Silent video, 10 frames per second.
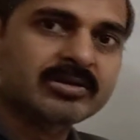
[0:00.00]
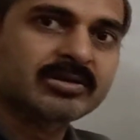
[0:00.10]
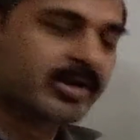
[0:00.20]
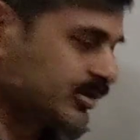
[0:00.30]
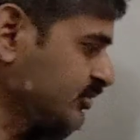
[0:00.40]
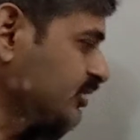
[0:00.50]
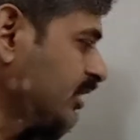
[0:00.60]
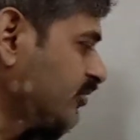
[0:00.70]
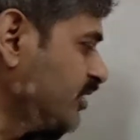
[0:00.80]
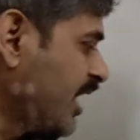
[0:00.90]
risk
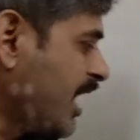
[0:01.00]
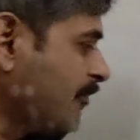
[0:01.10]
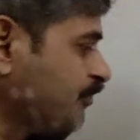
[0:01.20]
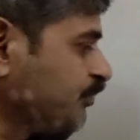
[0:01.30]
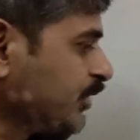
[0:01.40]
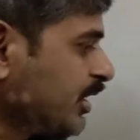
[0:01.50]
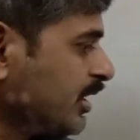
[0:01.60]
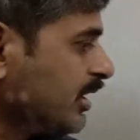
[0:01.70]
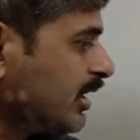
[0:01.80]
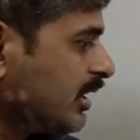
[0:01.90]
that we have.
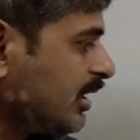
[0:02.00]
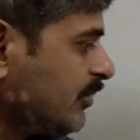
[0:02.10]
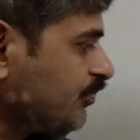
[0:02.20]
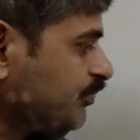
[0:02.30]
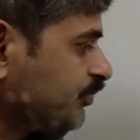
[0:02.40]
um,